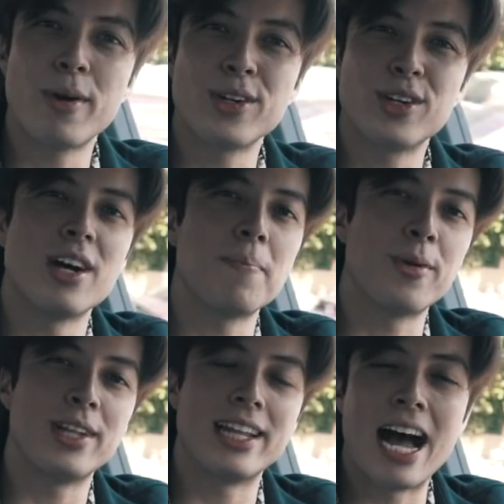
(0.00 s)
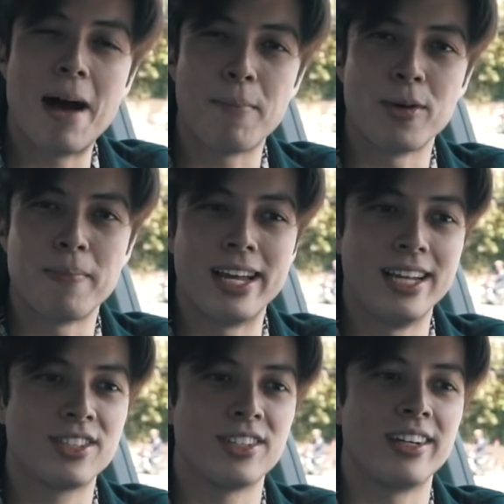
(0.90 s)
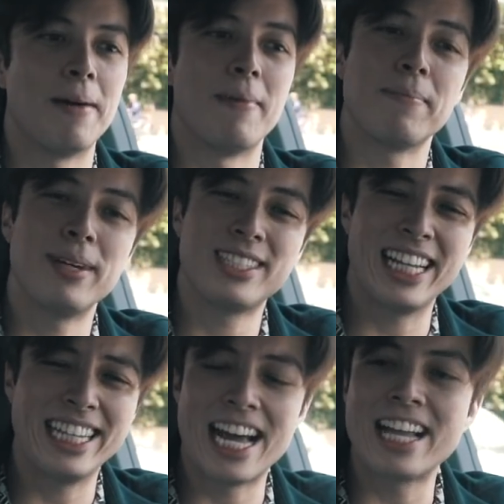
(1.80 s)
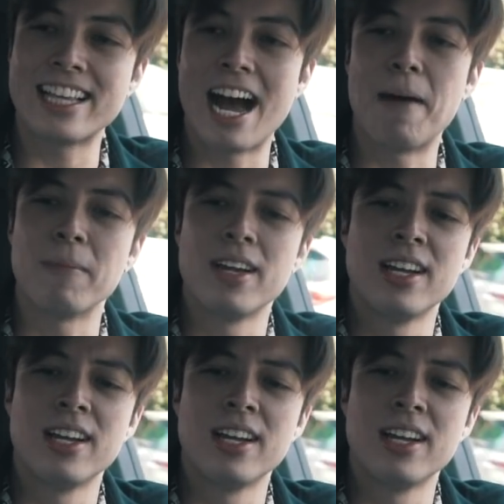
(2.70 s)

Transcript: partnered up with an app on my Instagram, and basically that app